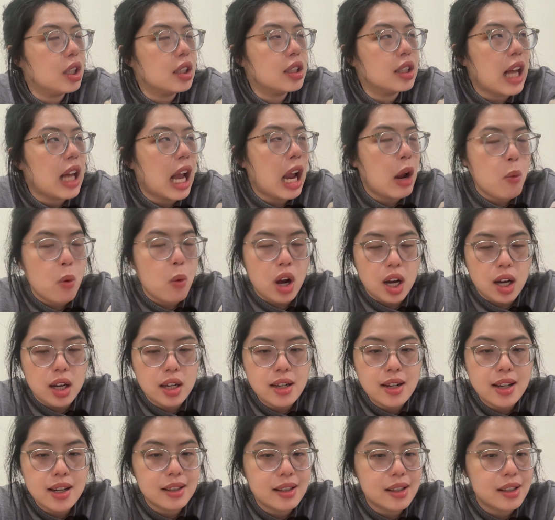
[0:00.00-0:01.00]

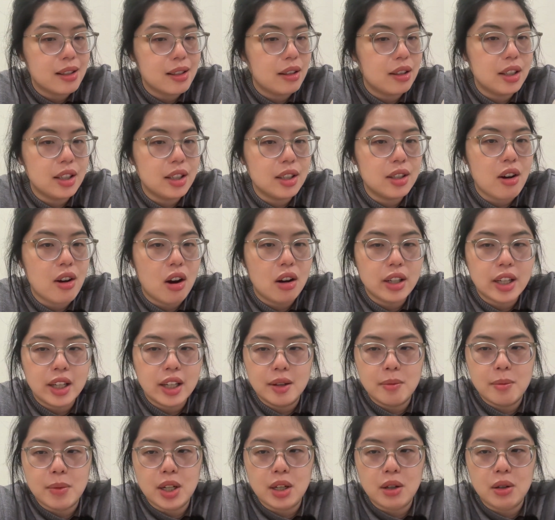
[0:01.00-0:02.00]
Taiwan and started
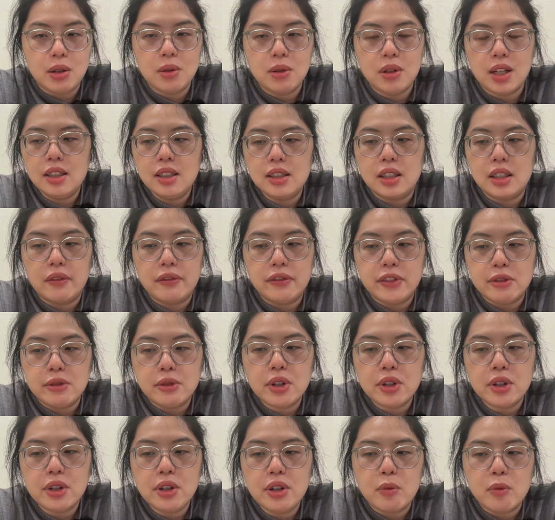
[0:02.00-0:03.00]
talking about the
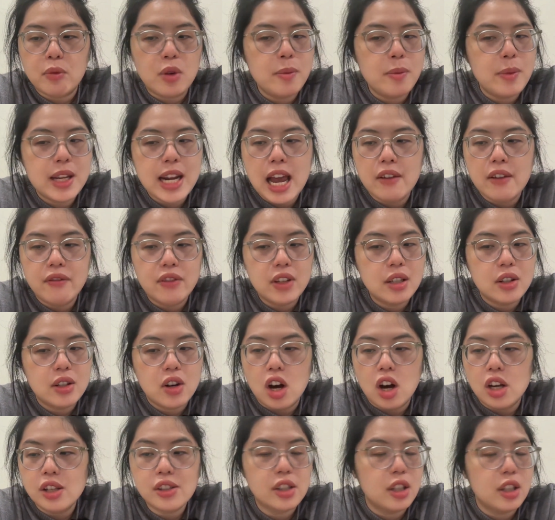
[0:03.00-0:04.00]
future, we've been having
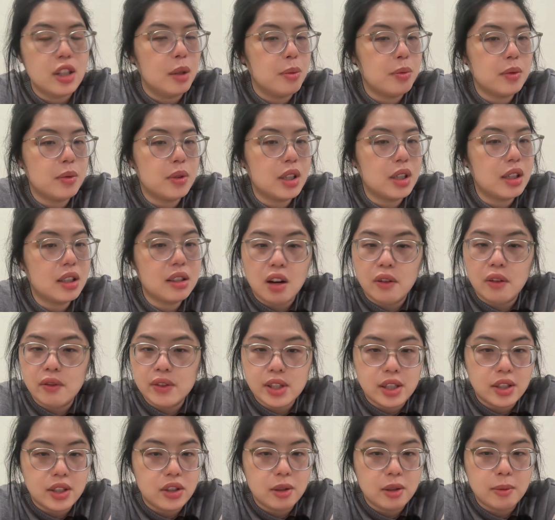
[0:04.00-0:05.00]
nonstop
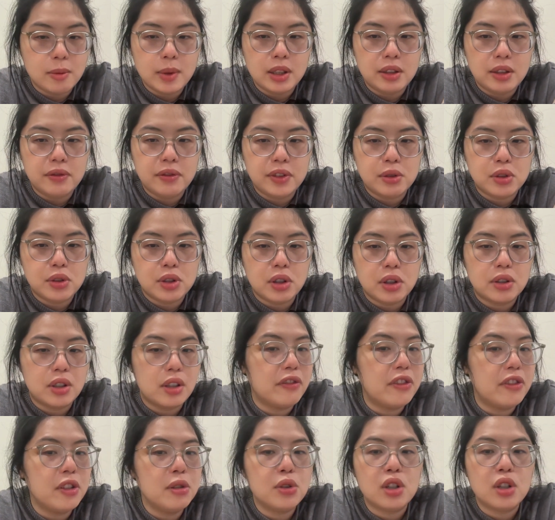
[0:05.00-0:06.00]
conversation about the
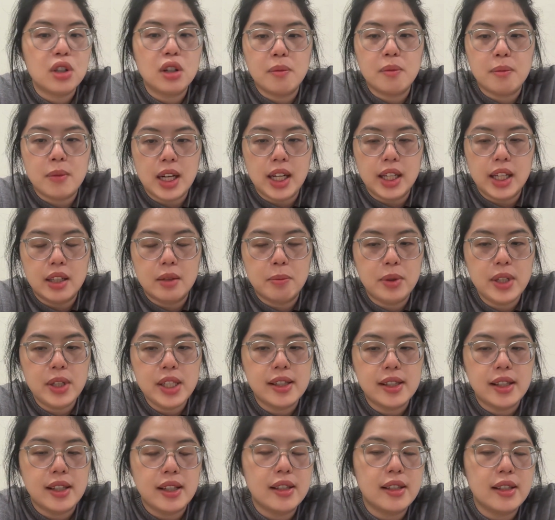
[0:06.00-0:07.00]
future of my
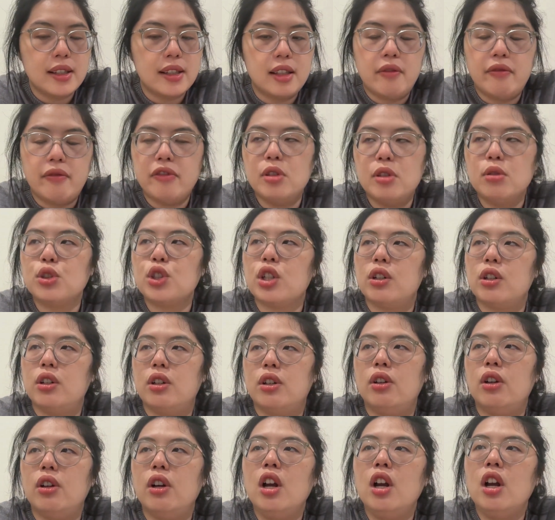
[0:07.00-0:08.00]
business, the
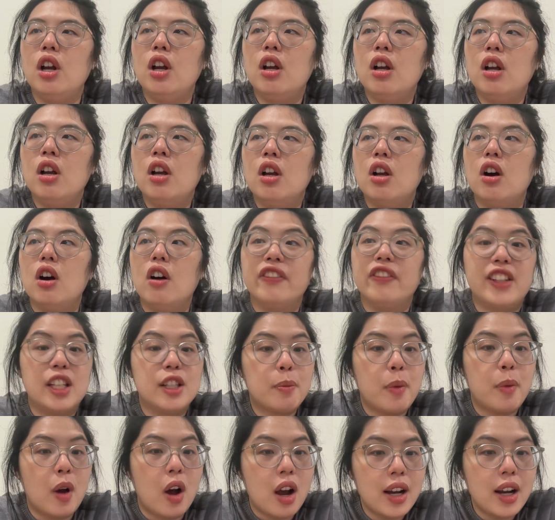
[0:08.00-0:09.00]
future of
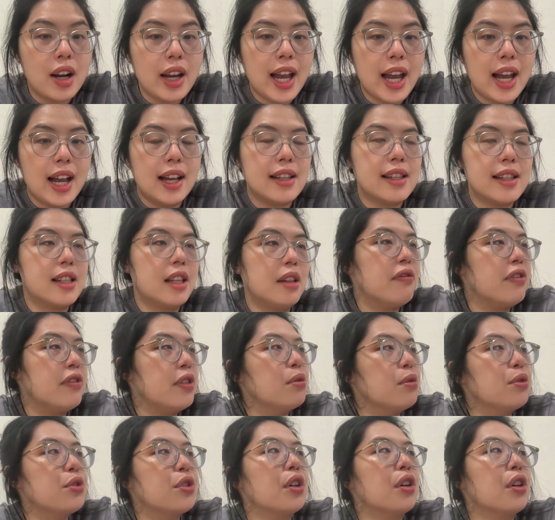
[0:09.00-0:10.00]
this podcast, the
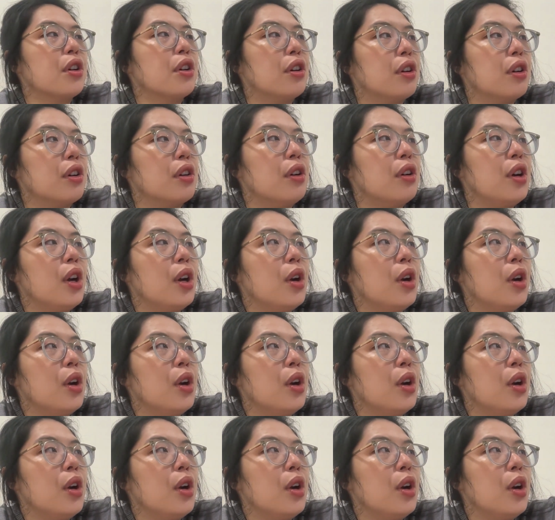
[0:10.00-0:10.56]
future